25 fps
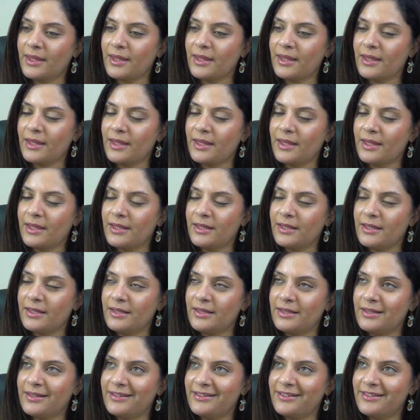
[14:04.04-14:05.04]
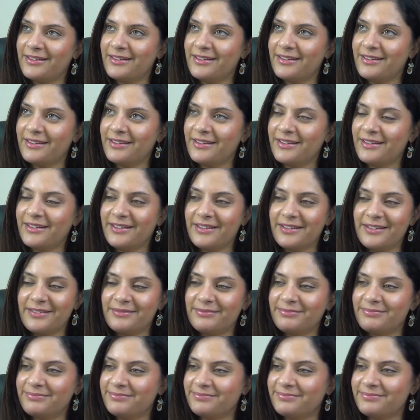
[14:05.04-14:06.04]
person we know
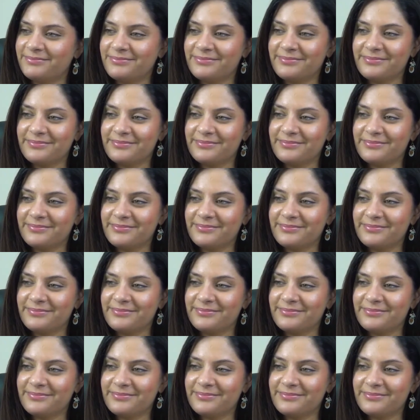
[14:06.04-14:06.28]
as Romane?